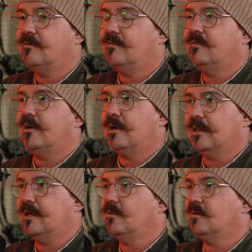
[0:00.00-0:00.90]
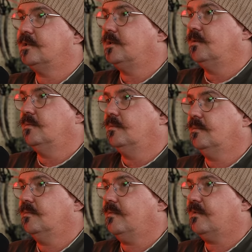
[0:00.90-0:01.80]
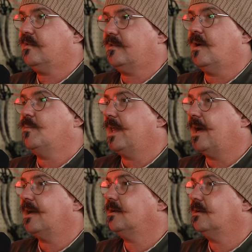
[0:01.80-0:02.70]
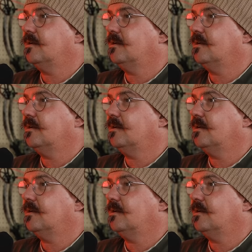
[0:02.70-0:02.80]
very little to stop that.